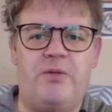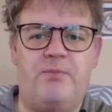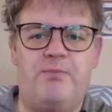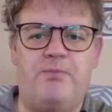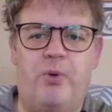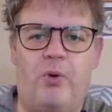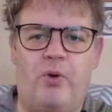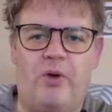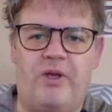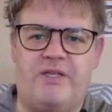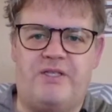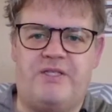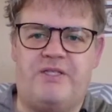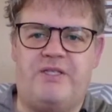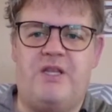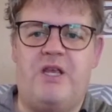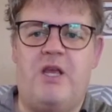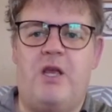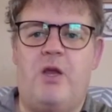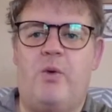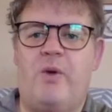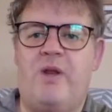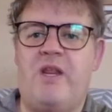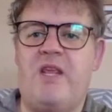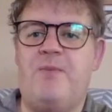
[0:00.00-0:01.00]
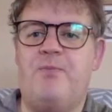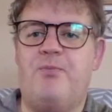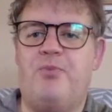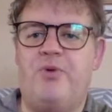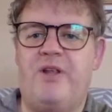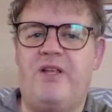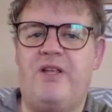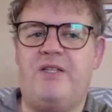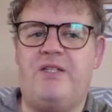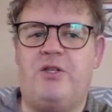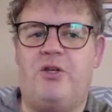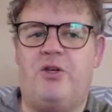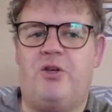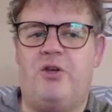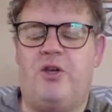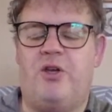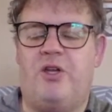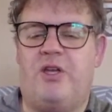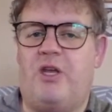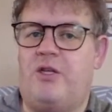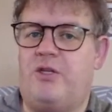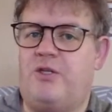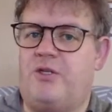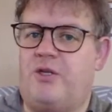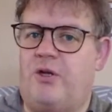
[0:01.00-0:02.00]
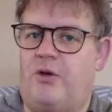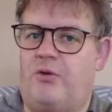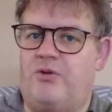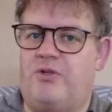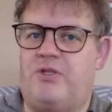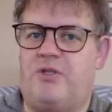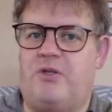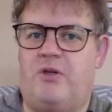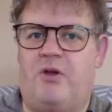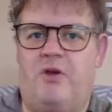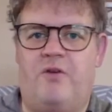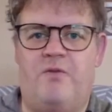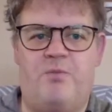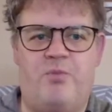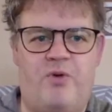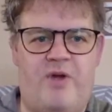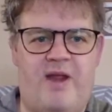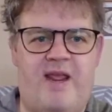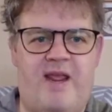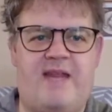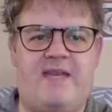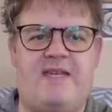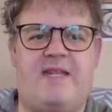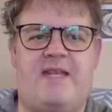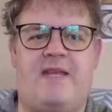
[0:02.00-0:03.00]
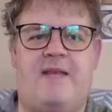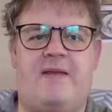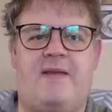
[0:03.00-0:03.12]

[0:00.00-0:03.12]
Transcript: Boyce when he brings Kirk a dose of brandy,